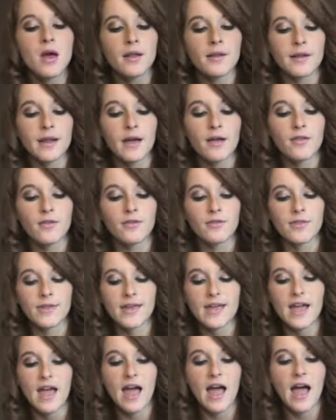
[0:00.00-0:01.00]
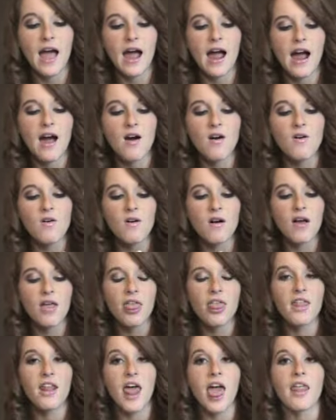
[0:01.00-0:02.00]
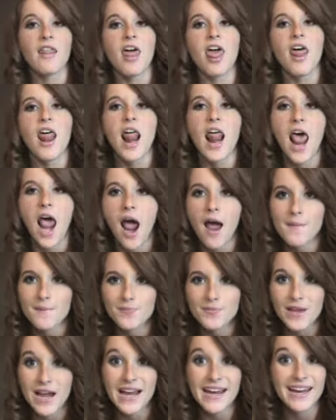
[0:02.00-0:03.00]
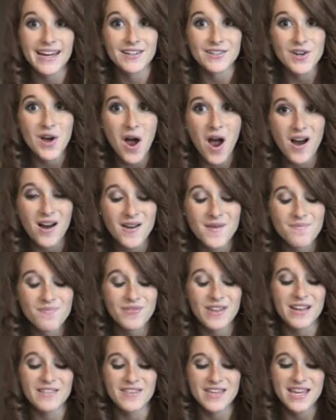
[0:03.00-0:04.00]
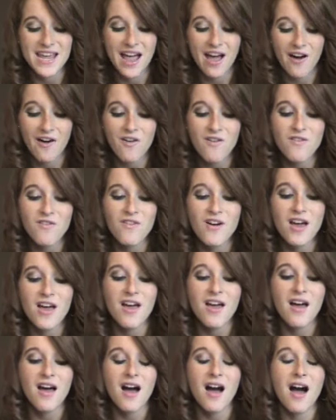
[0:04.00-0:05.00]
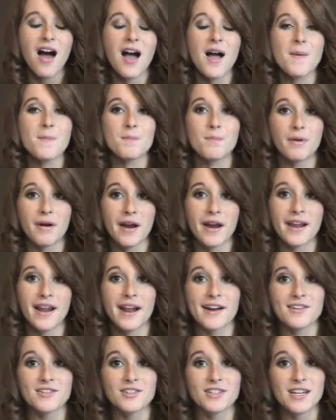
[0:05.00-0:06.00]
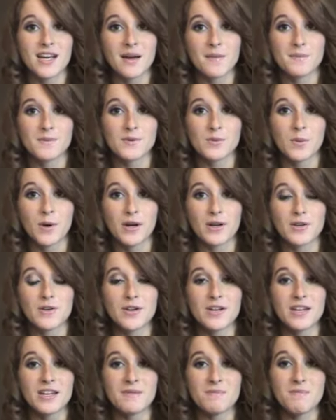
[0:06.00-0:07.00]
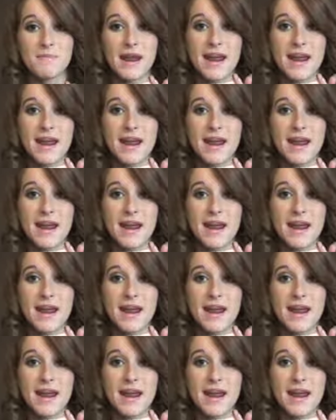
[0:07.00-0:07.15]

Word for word: Now, the Owl, bleh, bleh, I can't talk. The e.l.f. Um, brand actually comes where you can